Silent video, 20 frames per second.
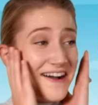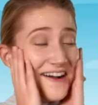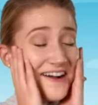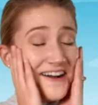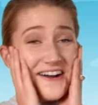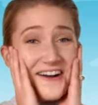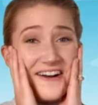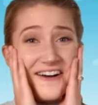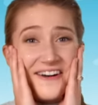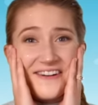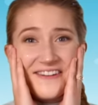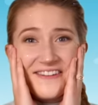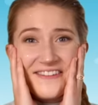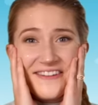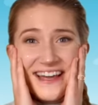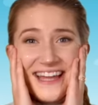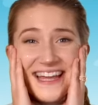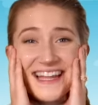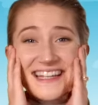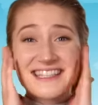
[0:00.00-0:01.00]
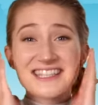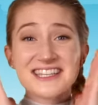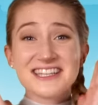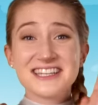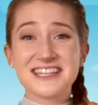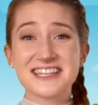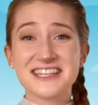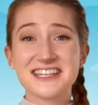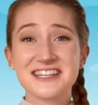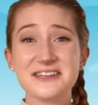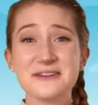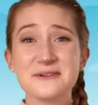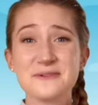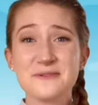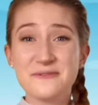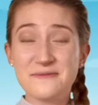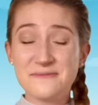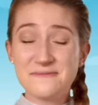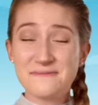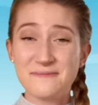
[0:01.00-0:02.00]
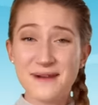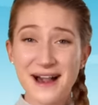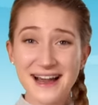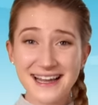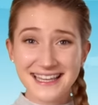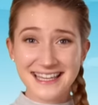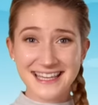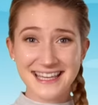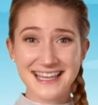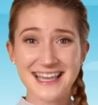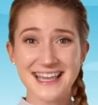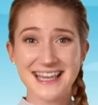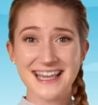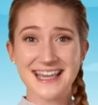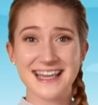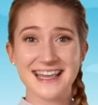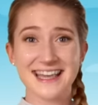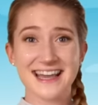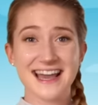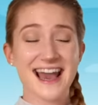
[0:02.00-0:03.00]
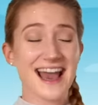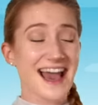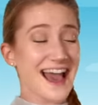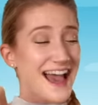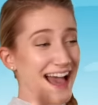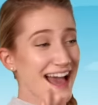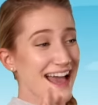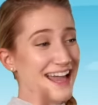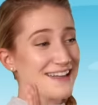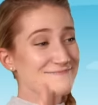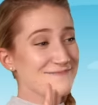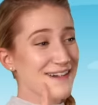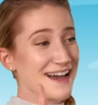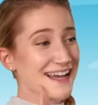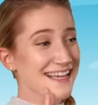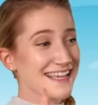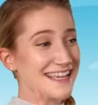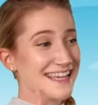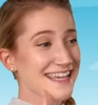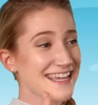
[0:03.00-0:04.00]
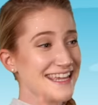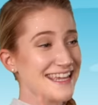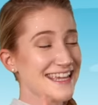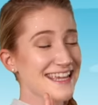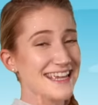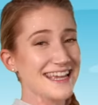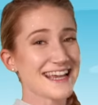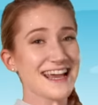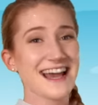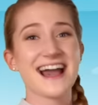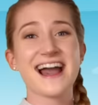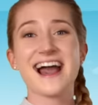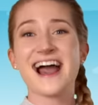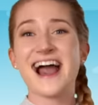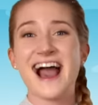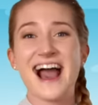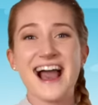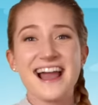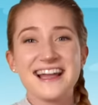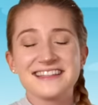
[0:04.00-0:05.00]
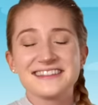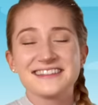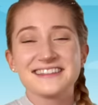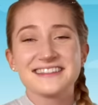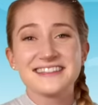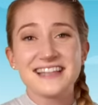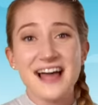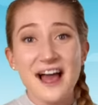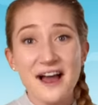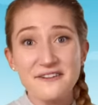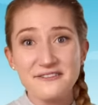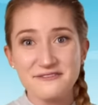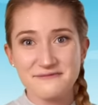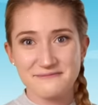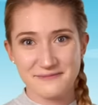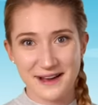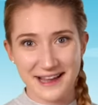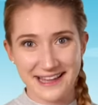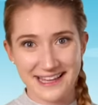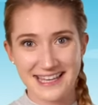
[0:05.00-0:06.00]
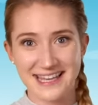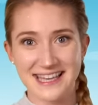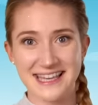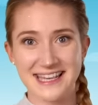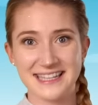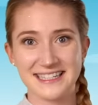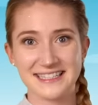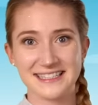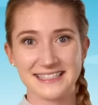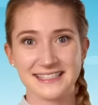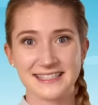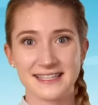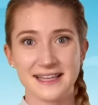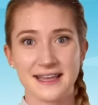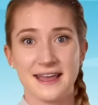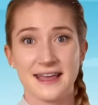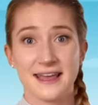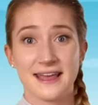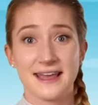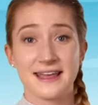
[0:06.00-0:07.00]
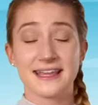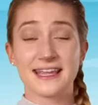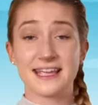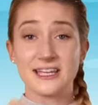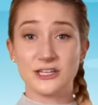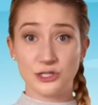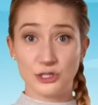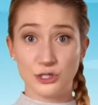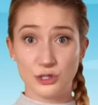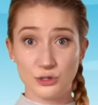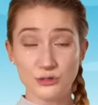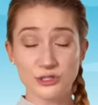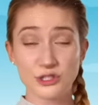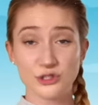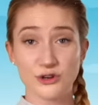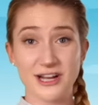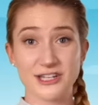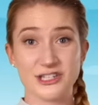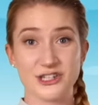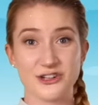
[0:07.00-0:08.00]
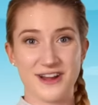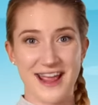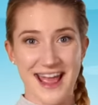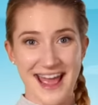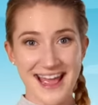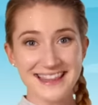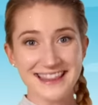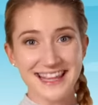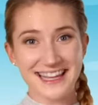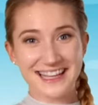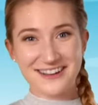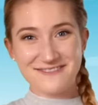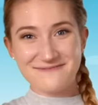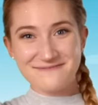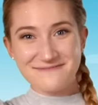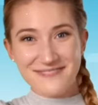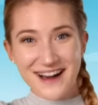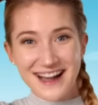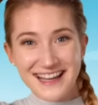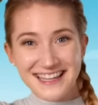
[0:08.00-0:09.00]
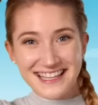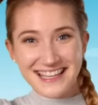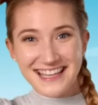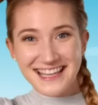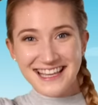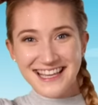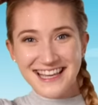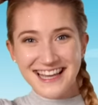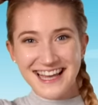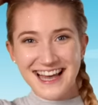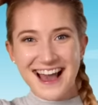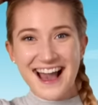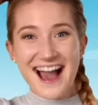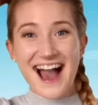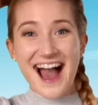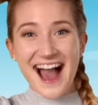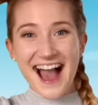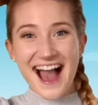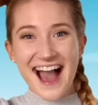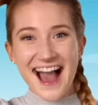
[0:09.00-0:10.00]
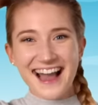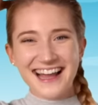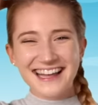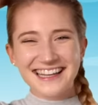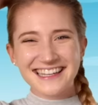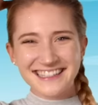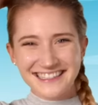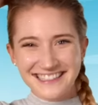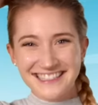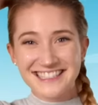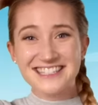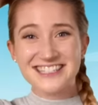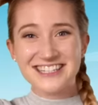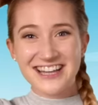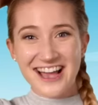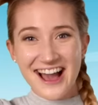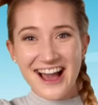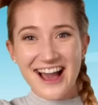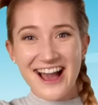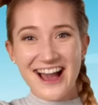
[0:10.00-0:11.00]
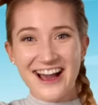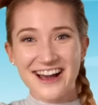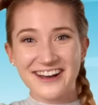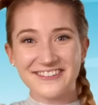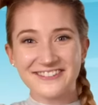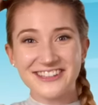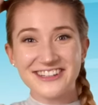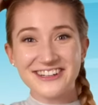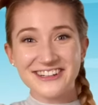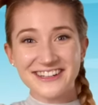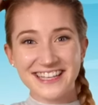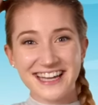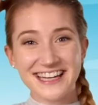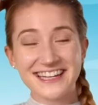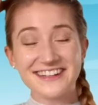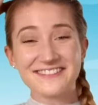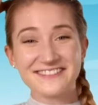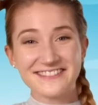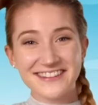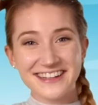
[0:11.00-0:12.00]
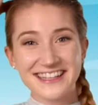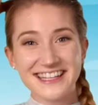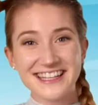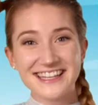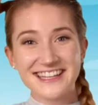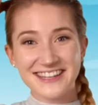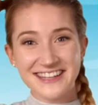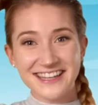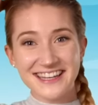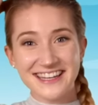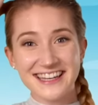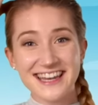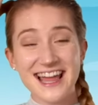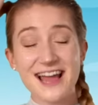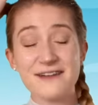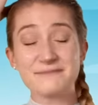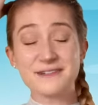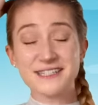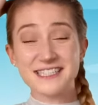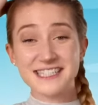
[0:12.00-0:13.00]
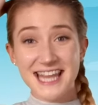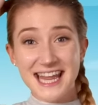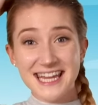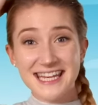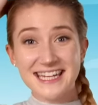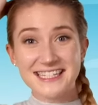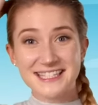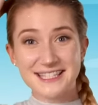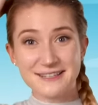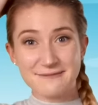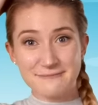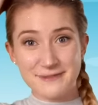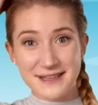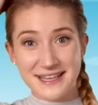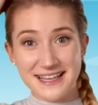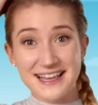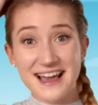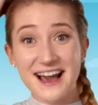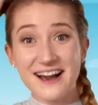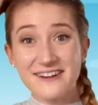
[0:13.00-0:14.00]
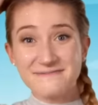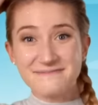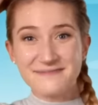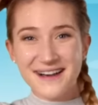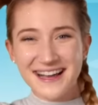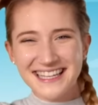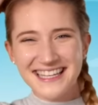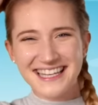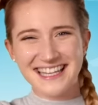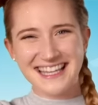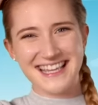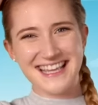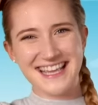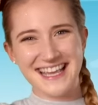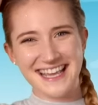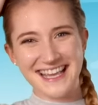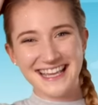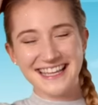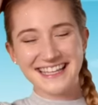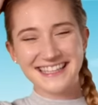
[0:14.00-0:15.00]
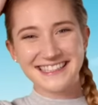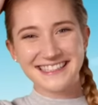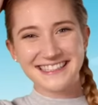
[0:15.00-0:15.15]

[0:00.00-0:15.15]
oh, it's a cute monkey. Hi, monkey. I love monkeys. Can you scratch your head like a monkey? Good job! You're getting really good at pretending to be a monkey.